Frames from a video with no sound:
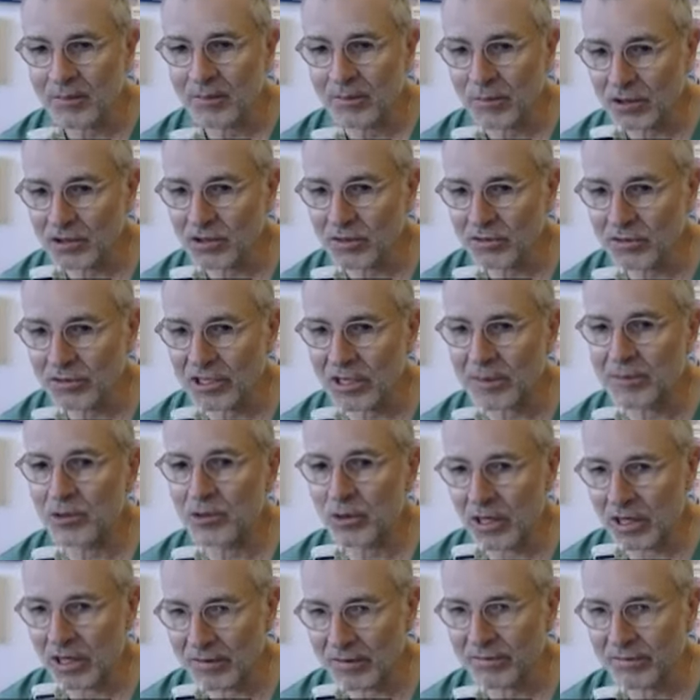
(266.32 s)
most of the time
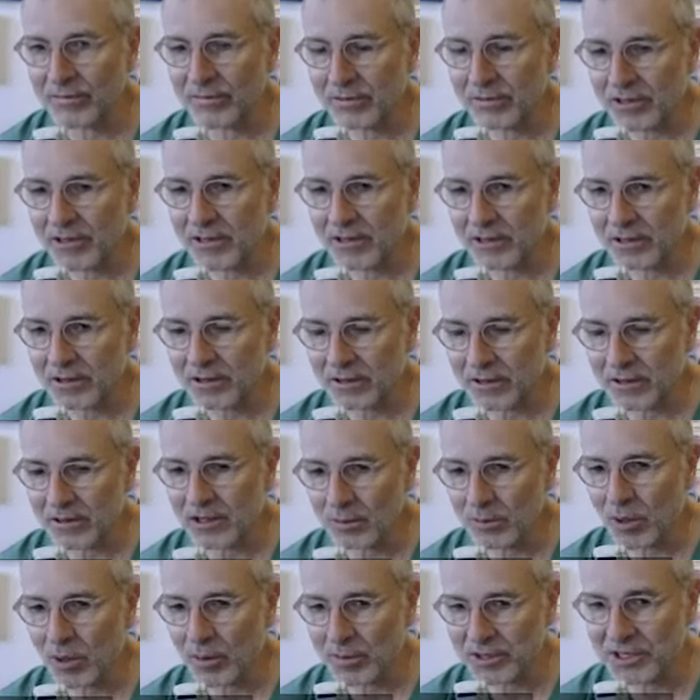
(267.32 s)
you have
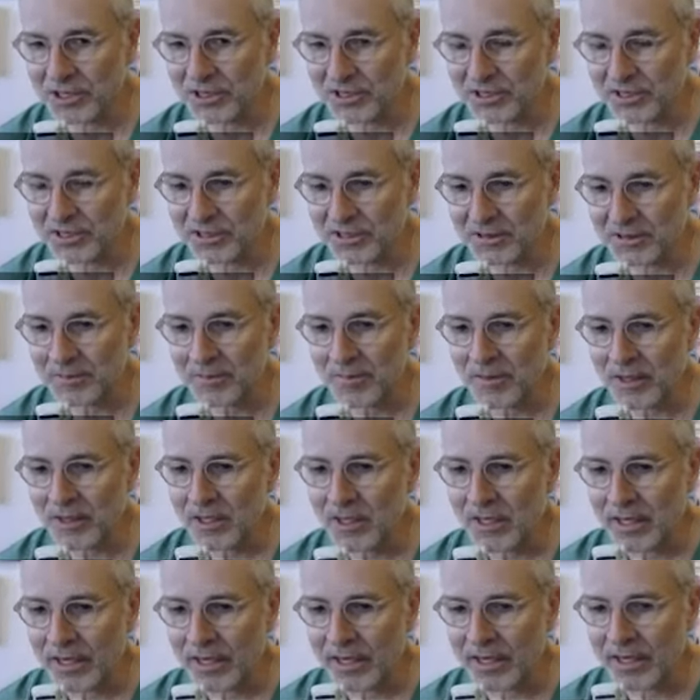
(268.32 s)
comorbidities.
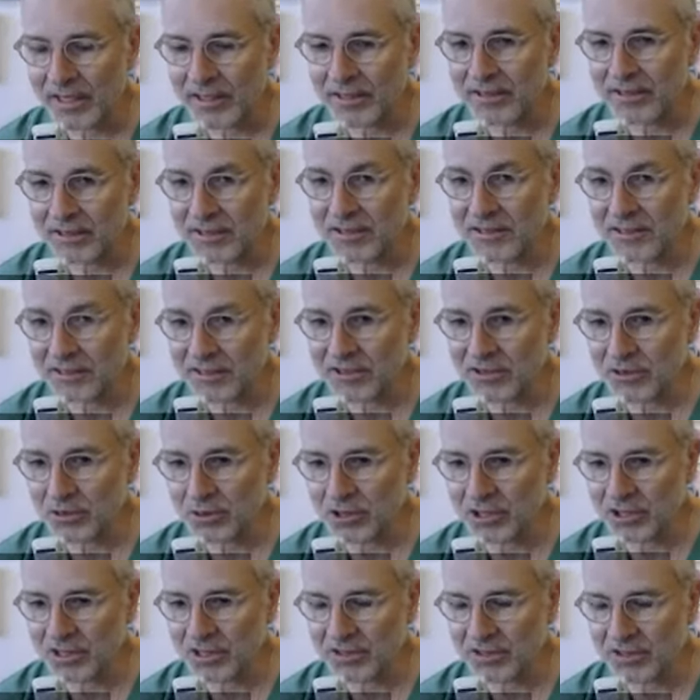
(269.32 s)
And in these
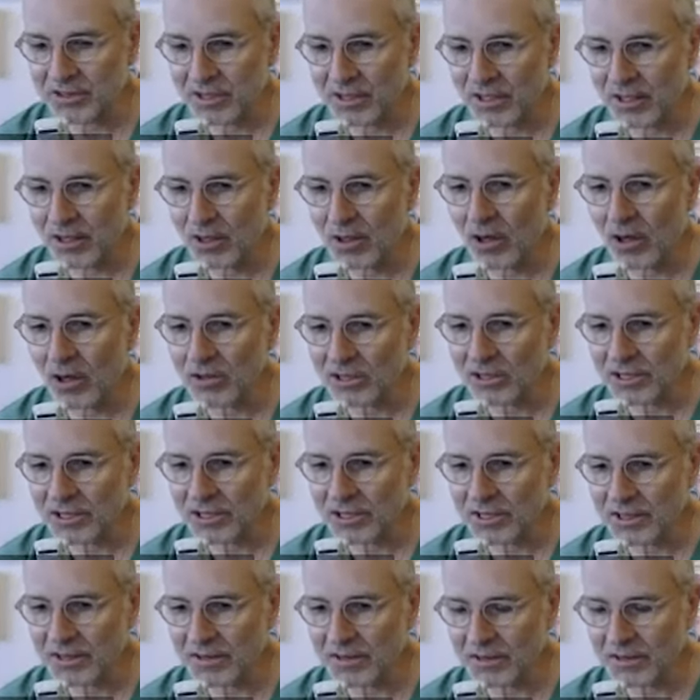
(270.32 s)
studies,
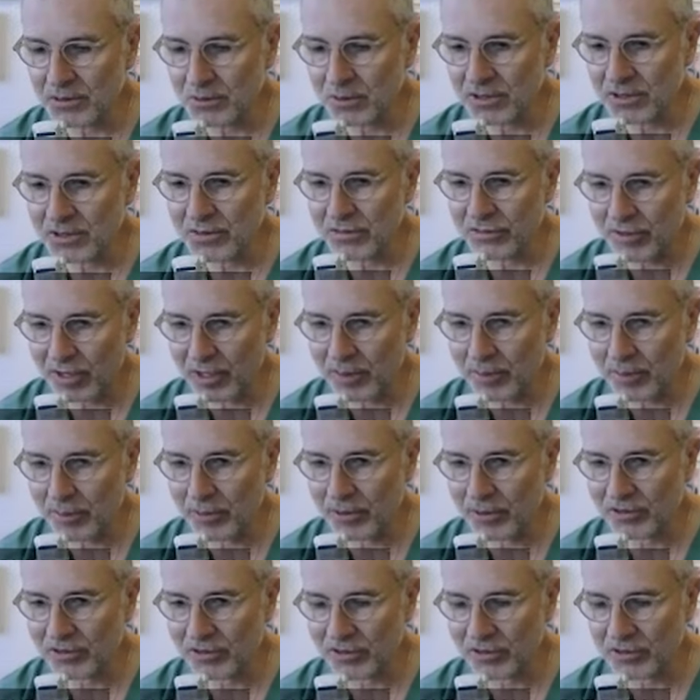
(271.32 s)
only
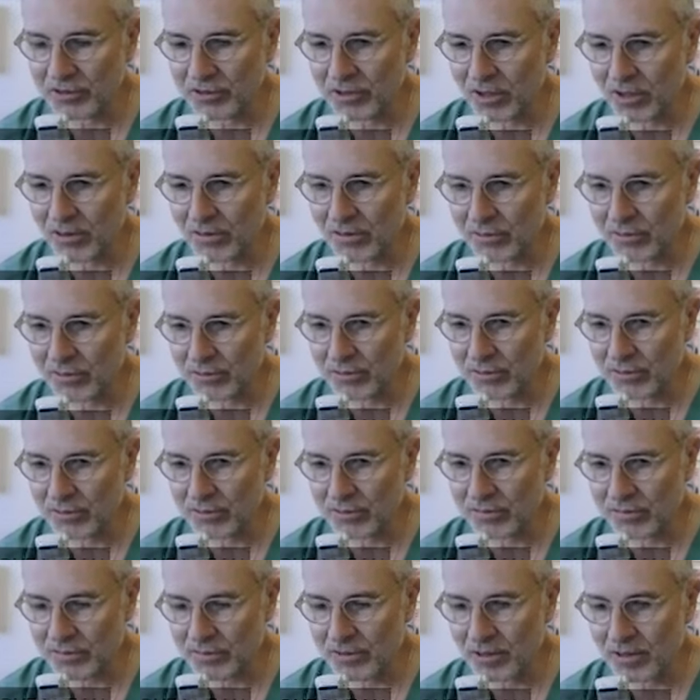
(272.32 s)
25% of
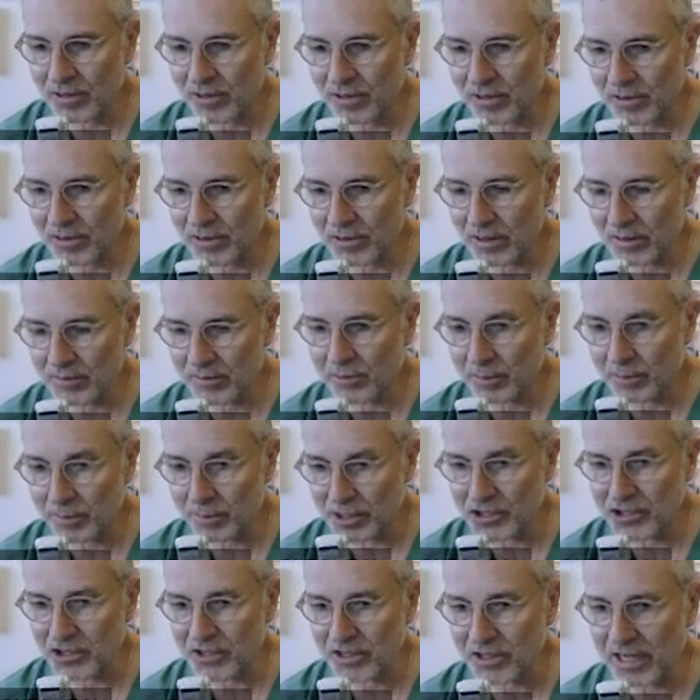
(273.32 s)
the
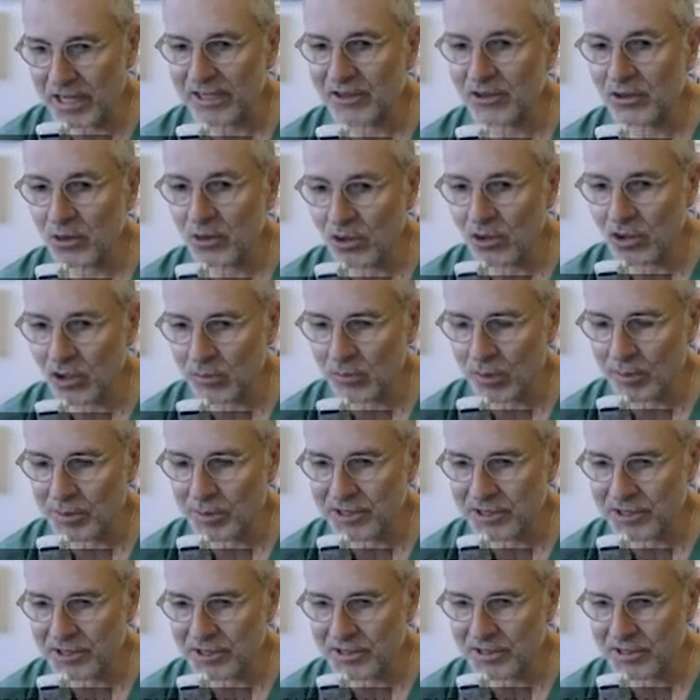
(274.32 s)
patient had no
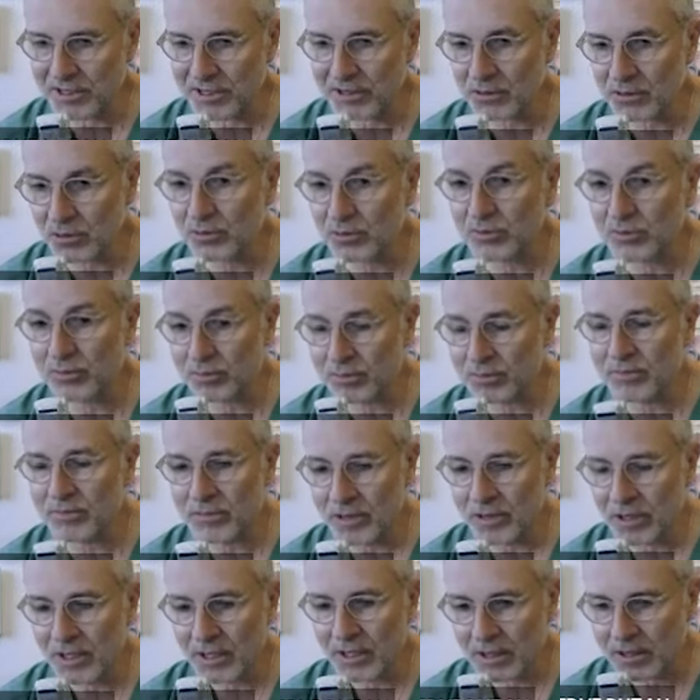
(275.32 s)
comorbidities that could
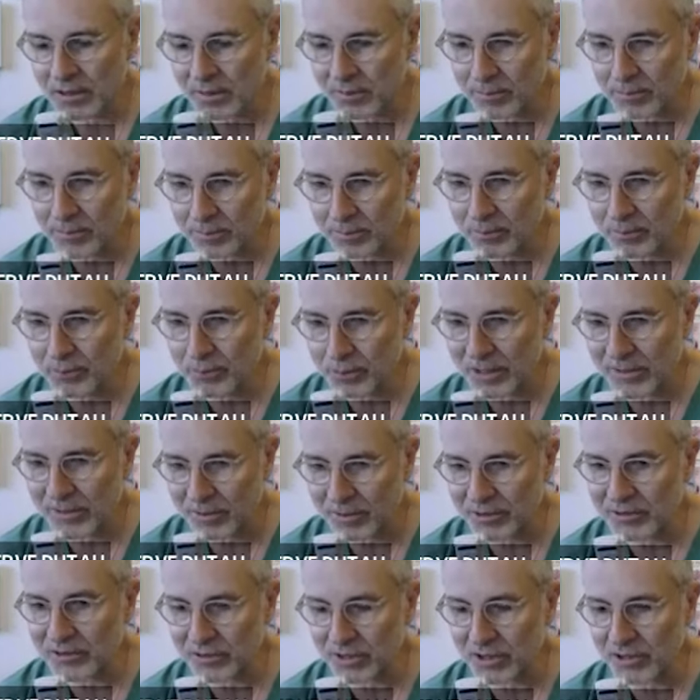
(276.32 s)

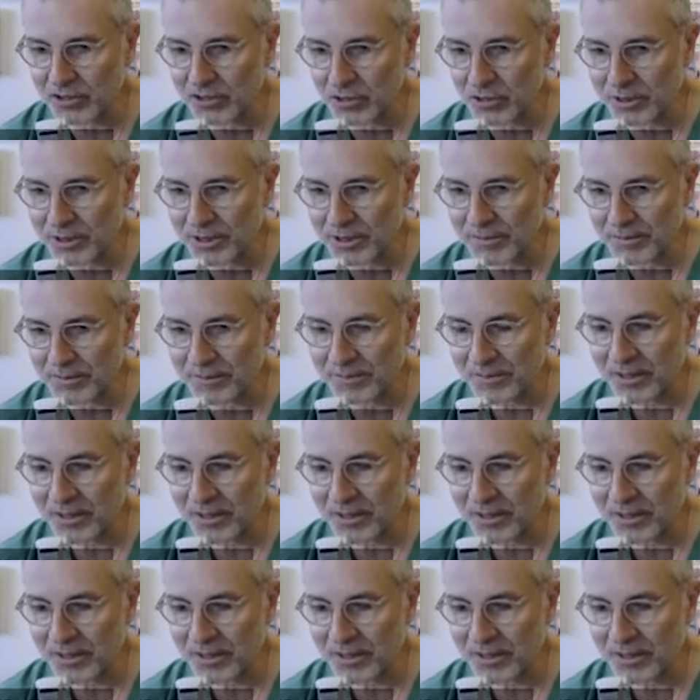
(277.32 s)
prevent surgery.